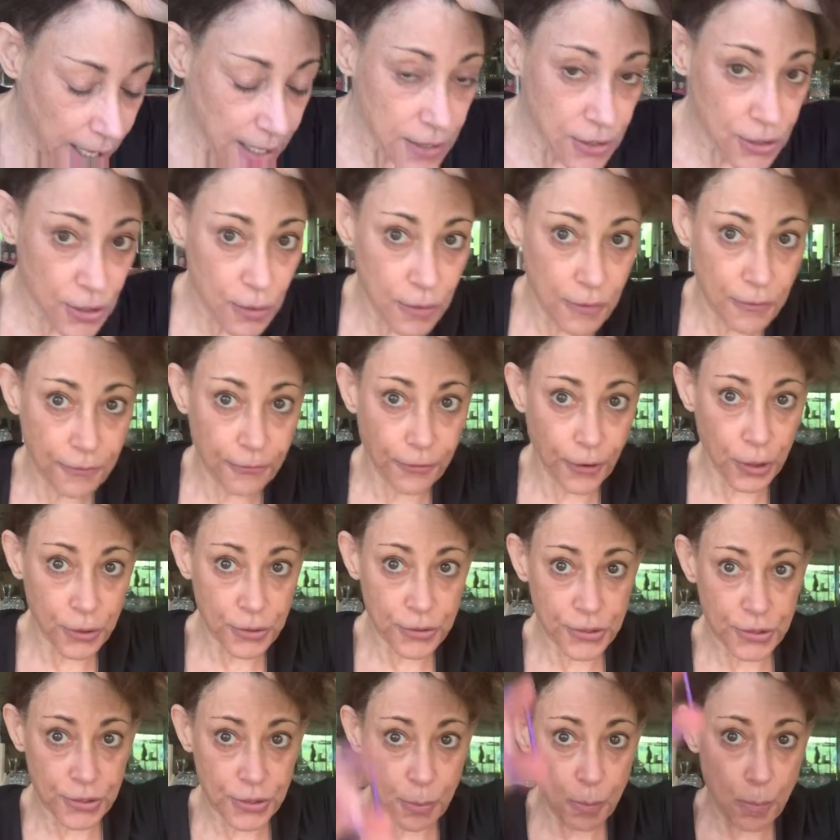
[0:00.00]
so the
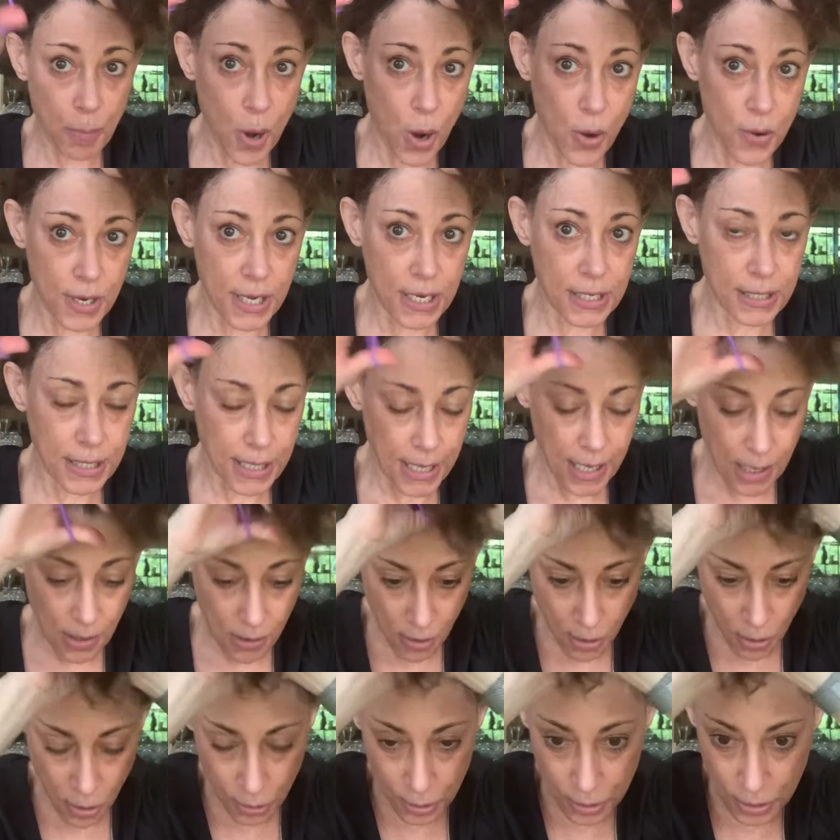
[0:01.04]
first ponytail
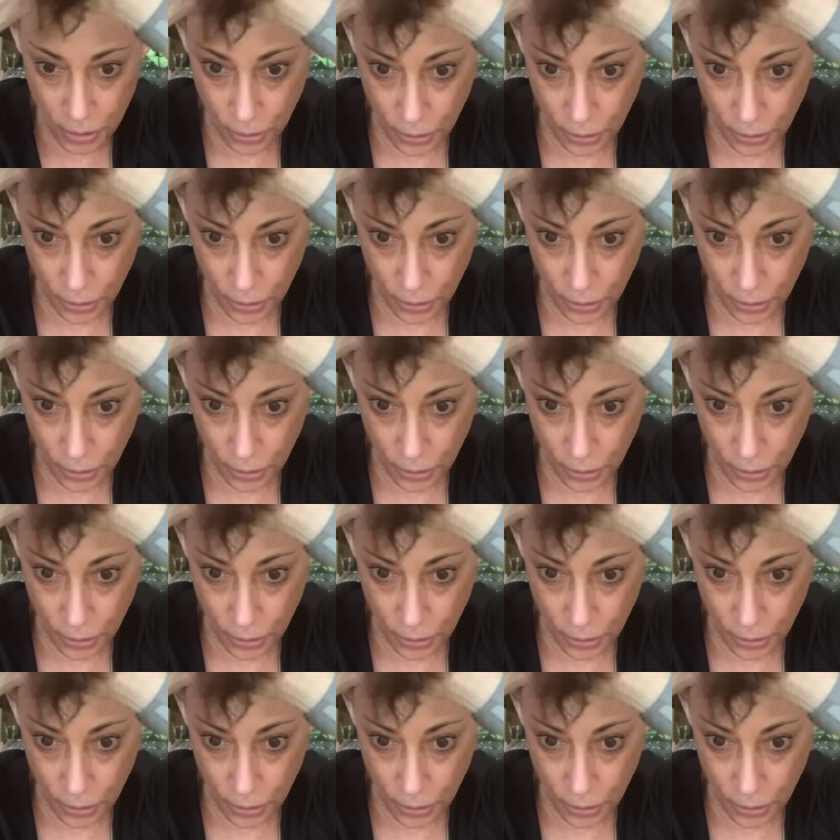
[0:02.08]
holder